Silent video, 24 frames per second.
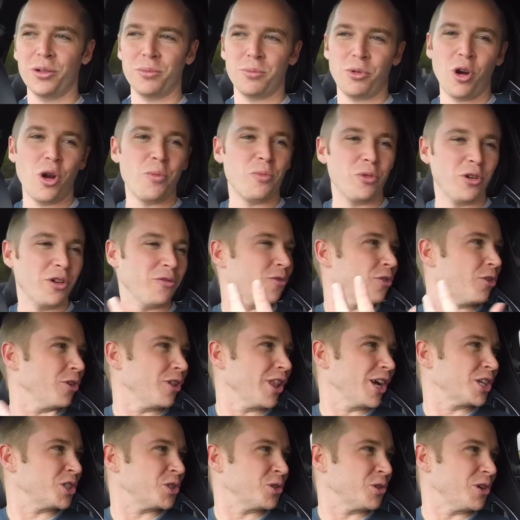appropriate for a
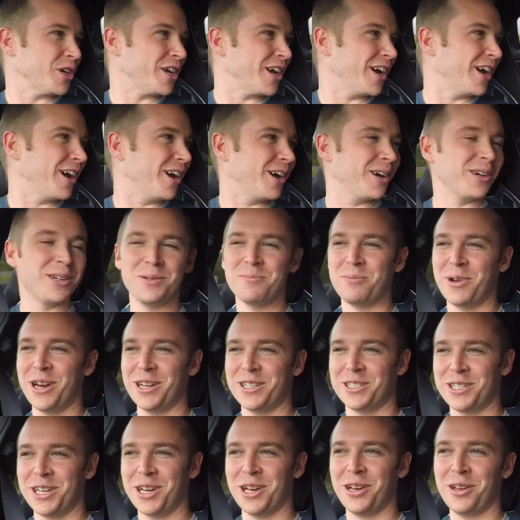luxury car,
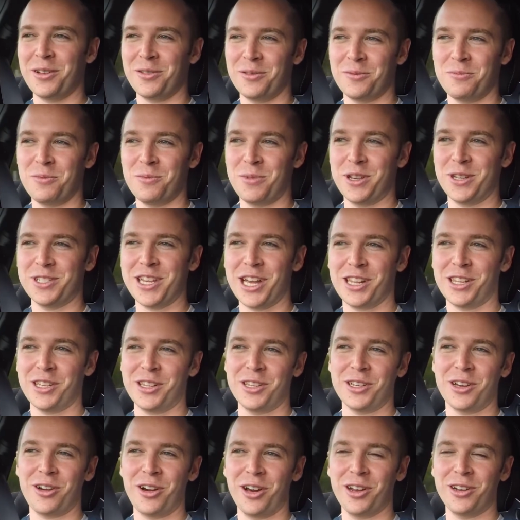but uh, exactly
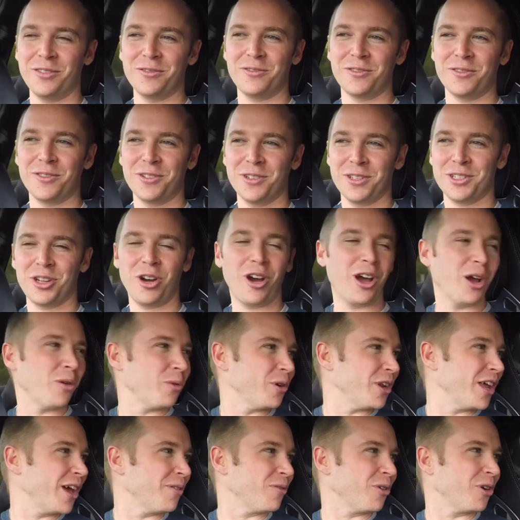the kind of tyre
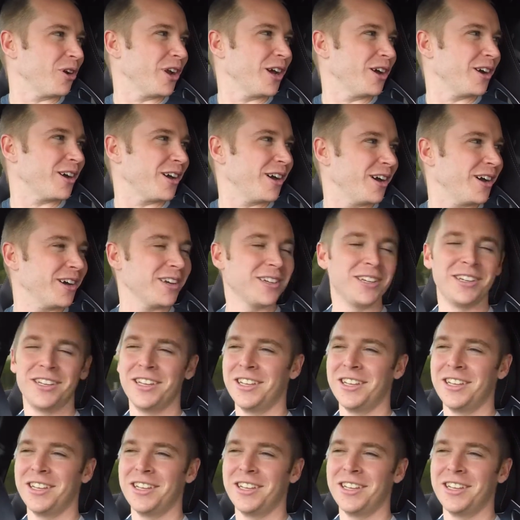we'd have on our car.